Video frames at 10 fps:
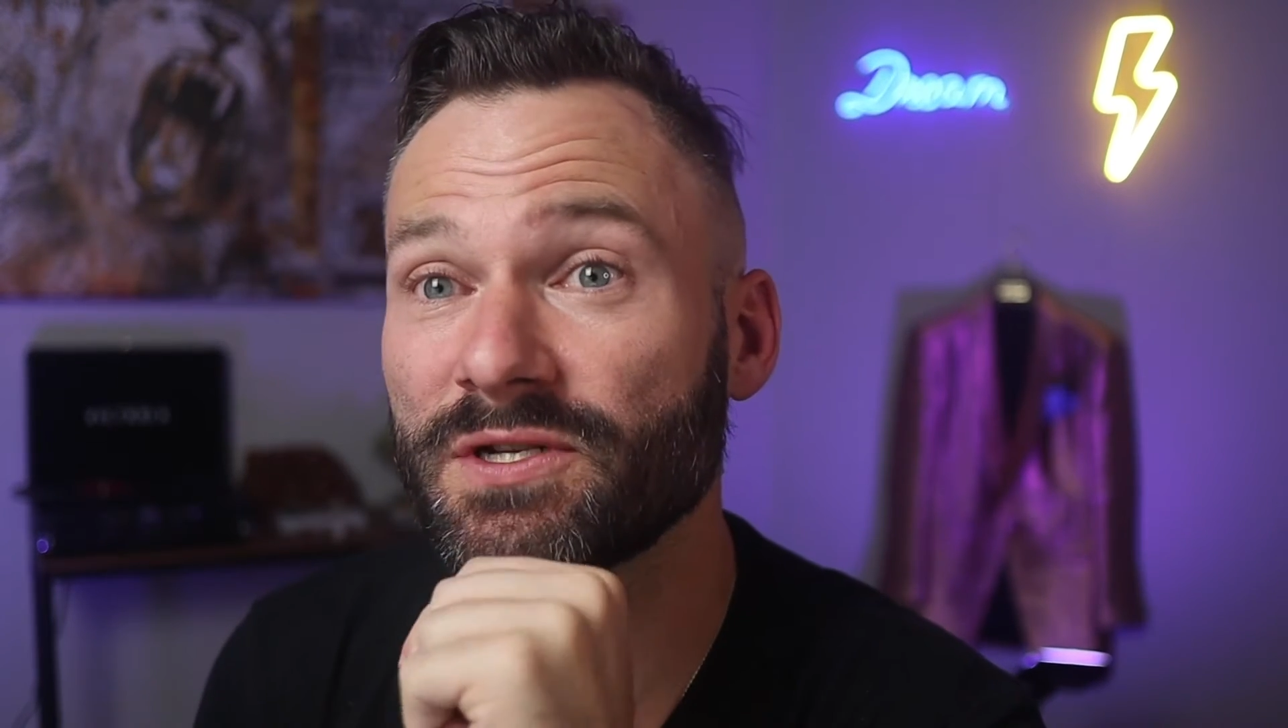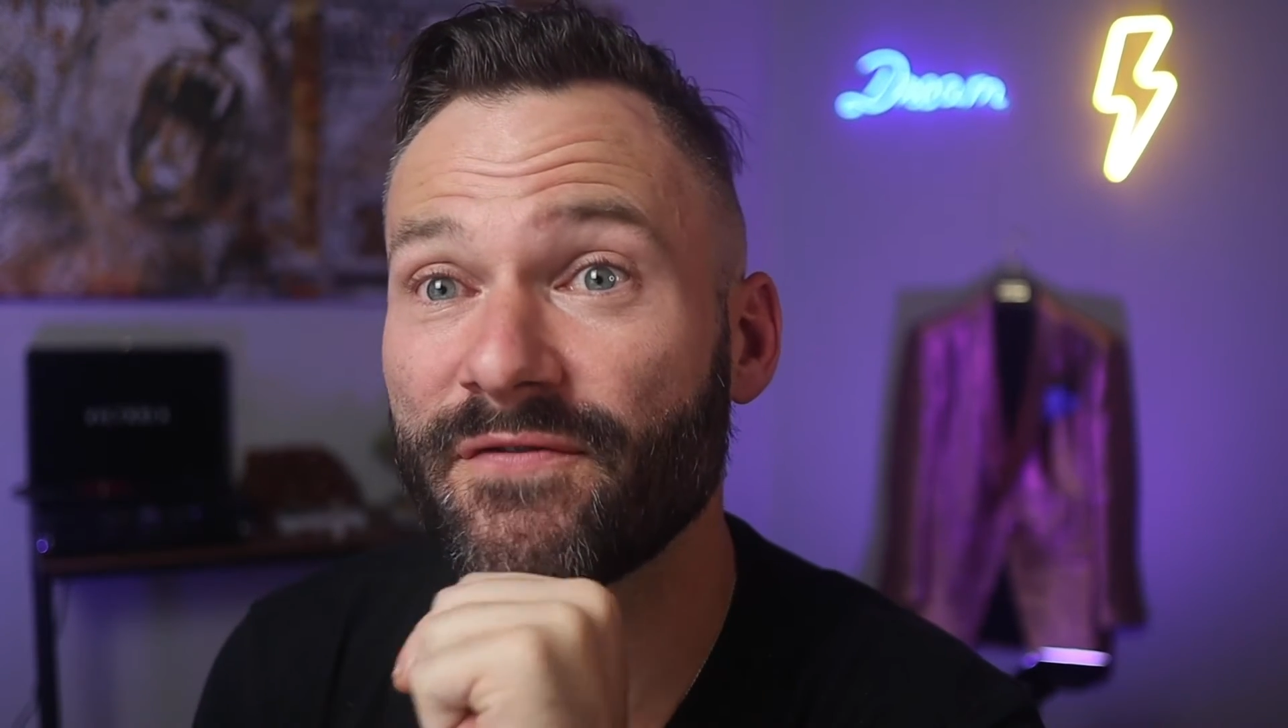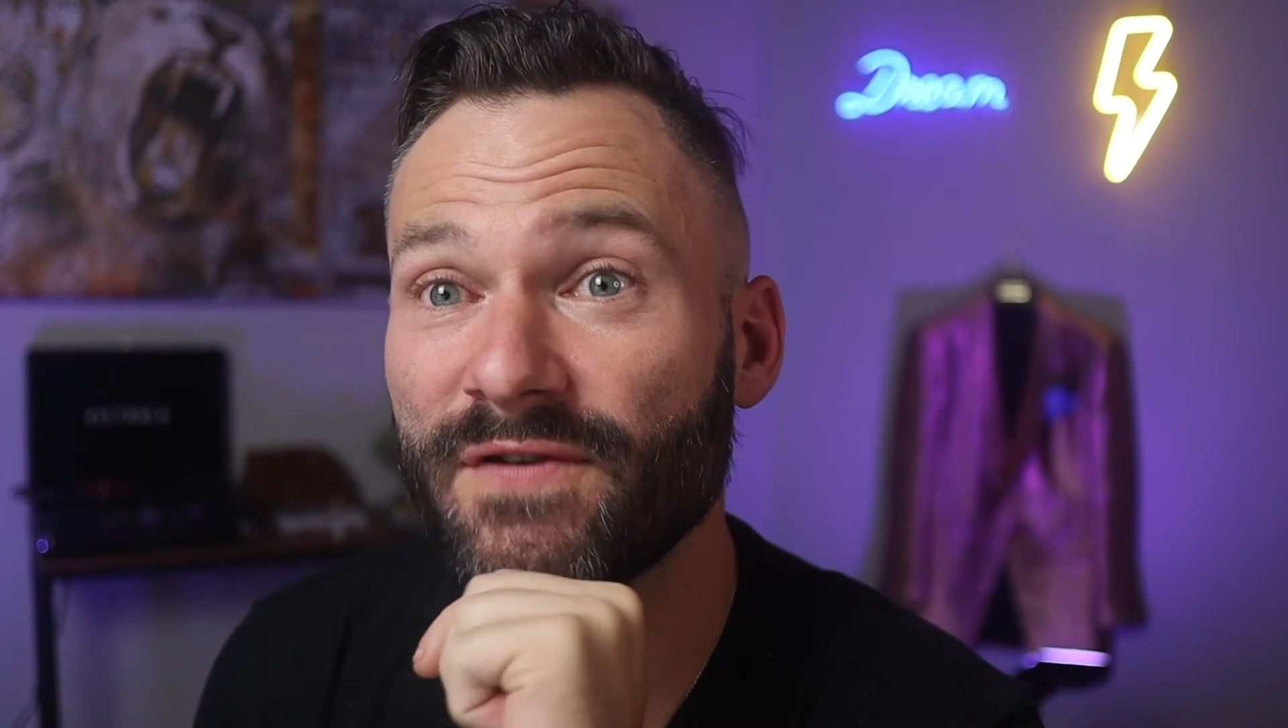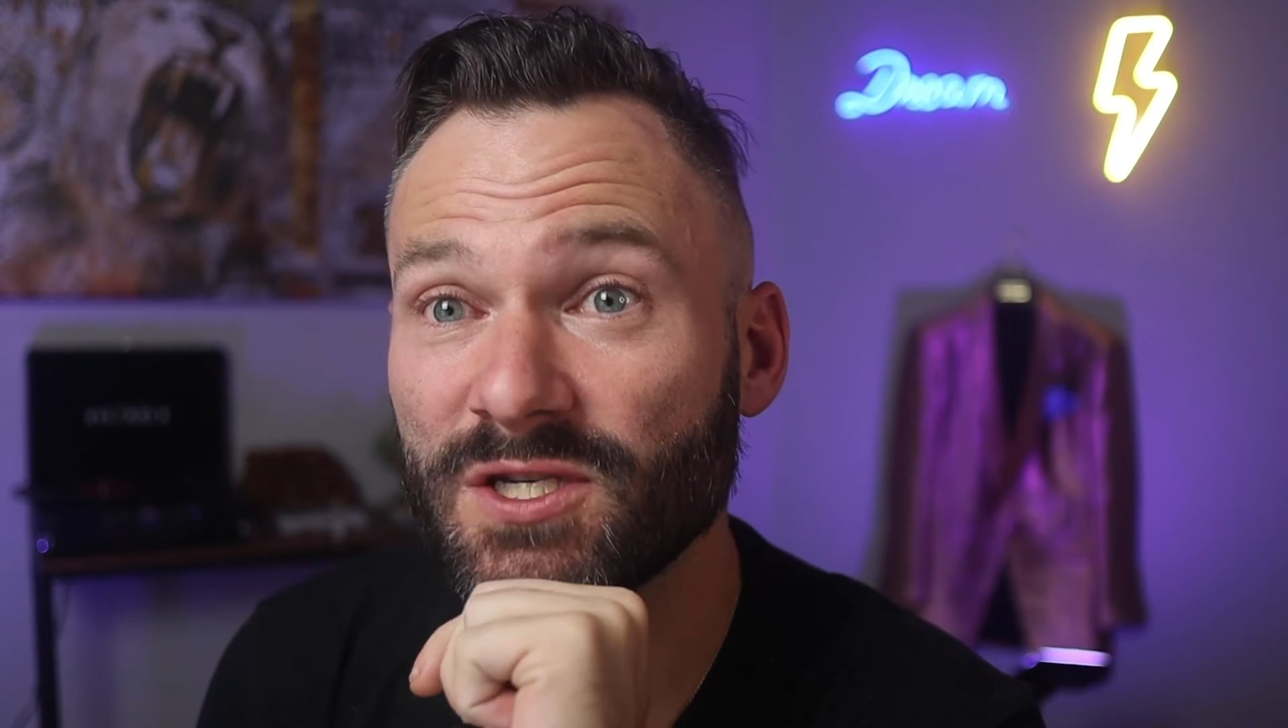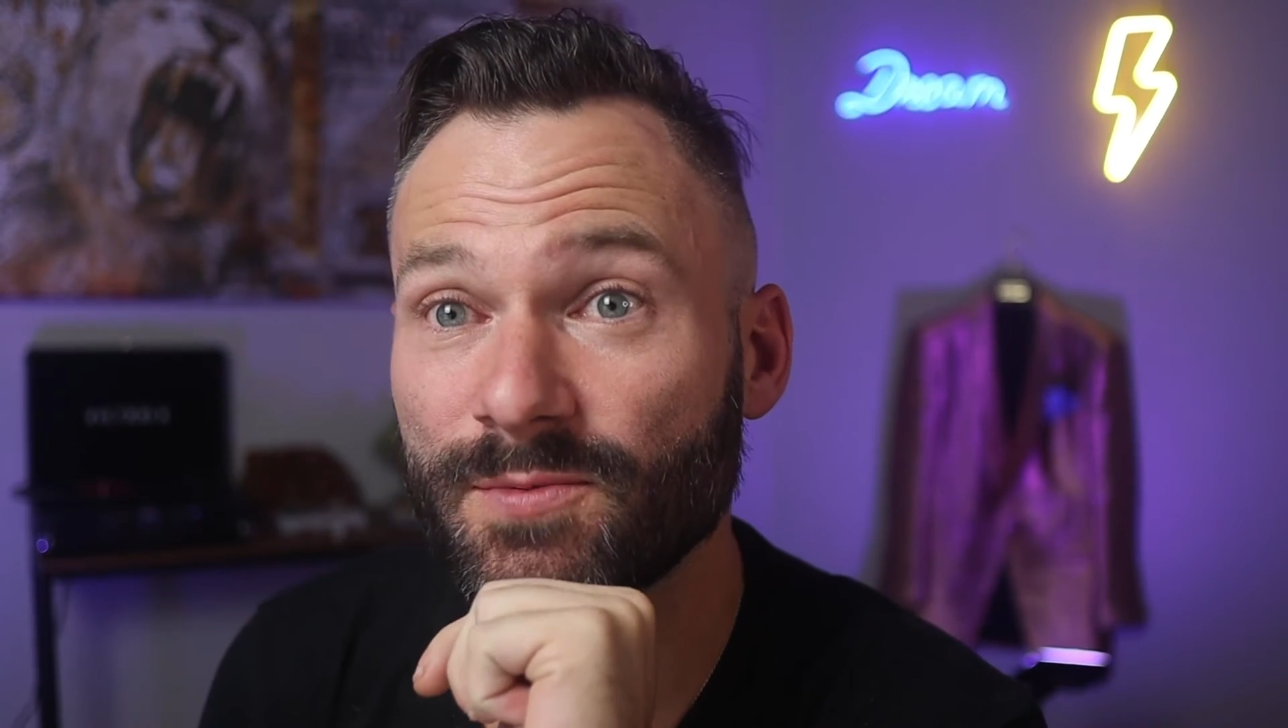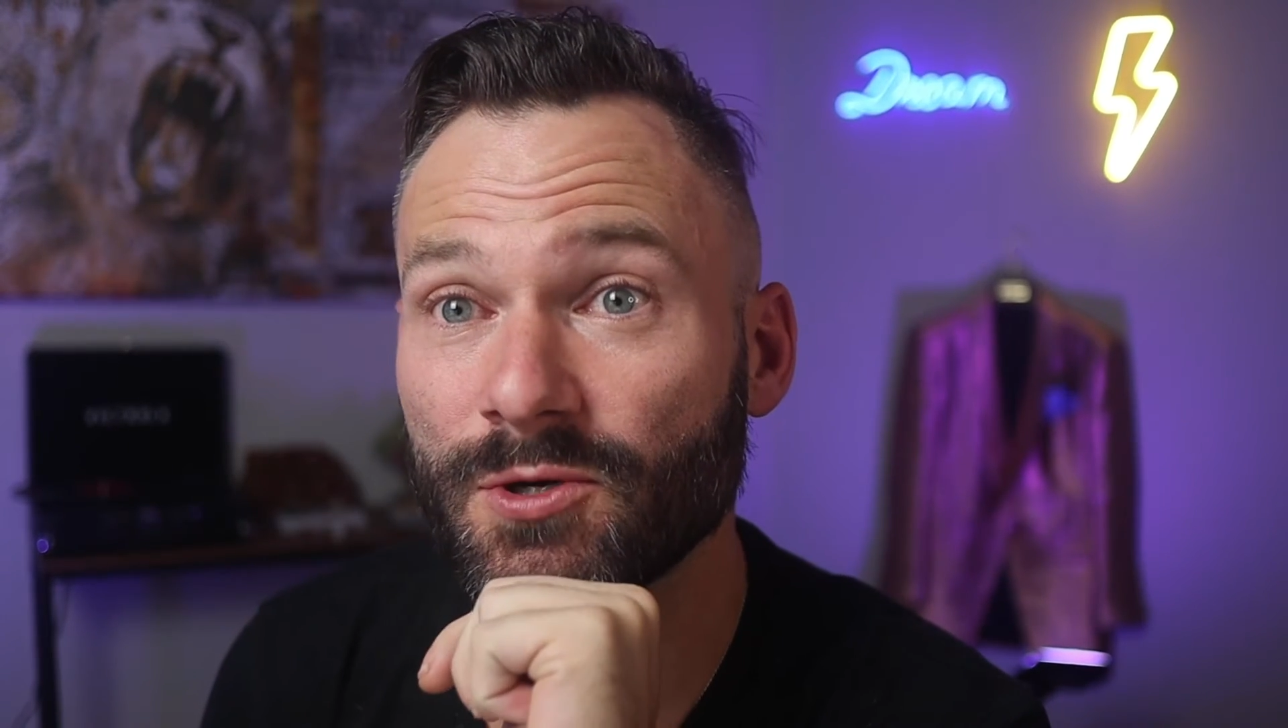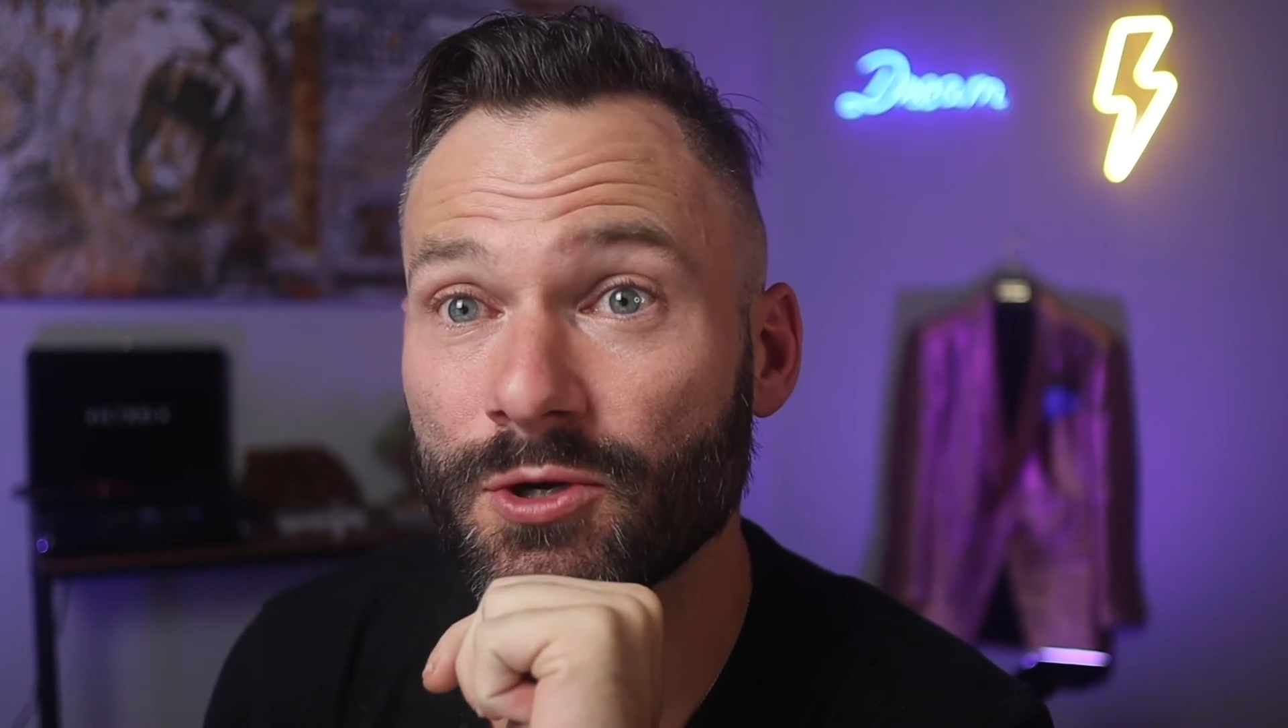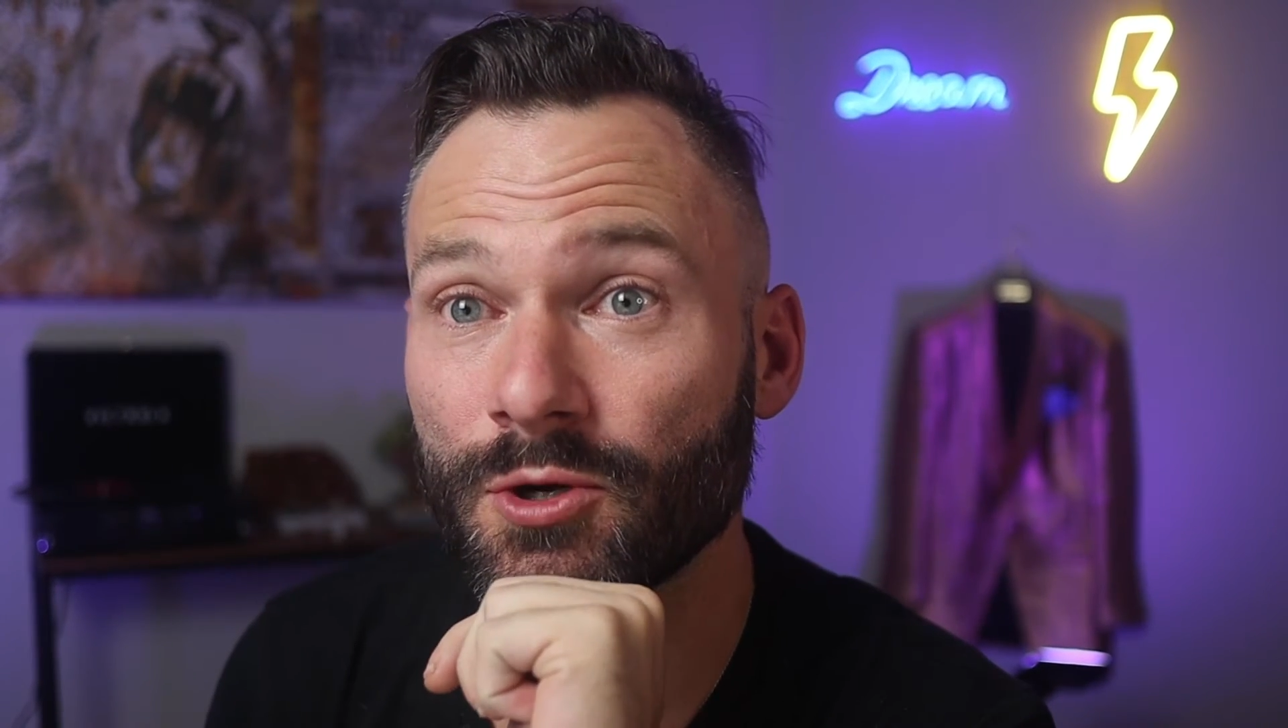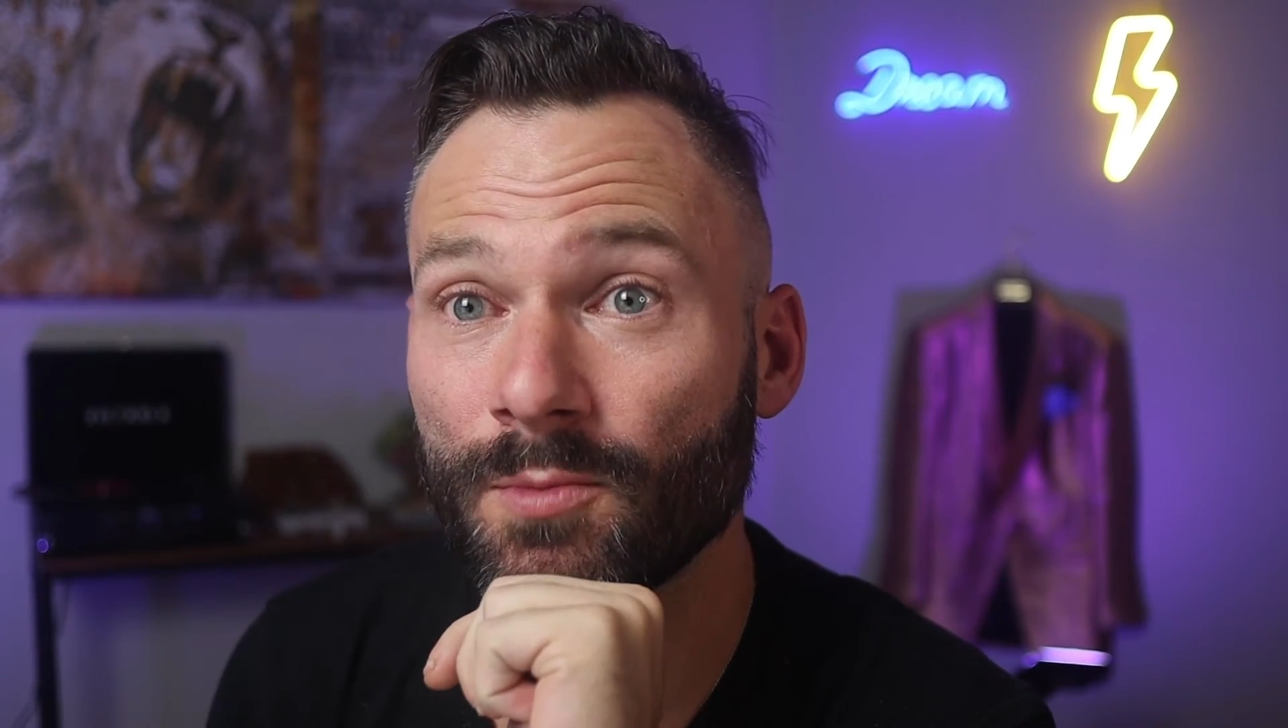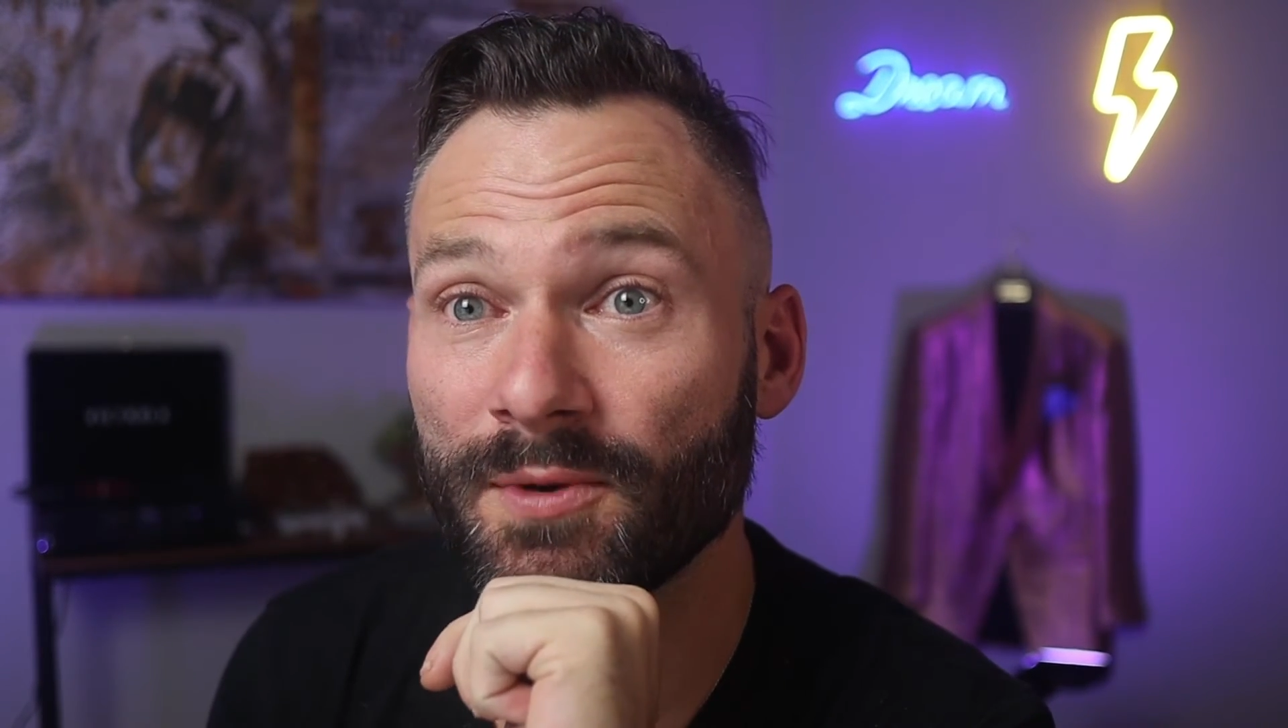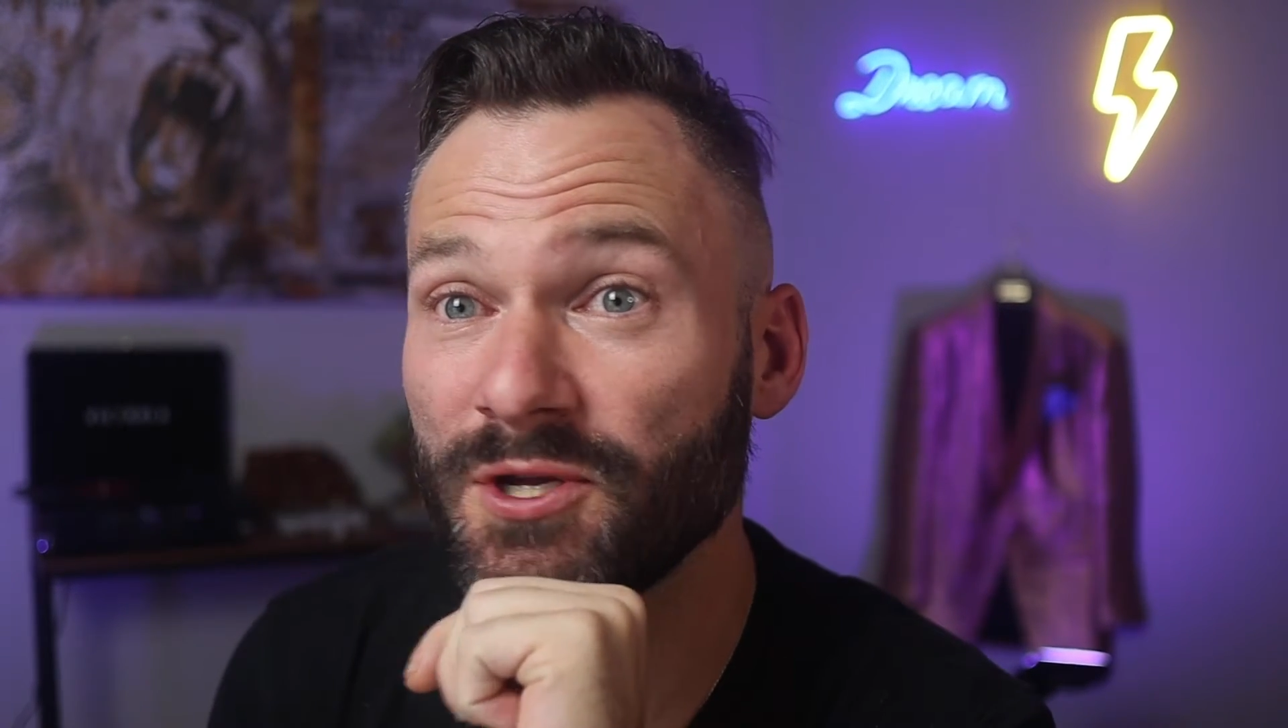in a Facebook group,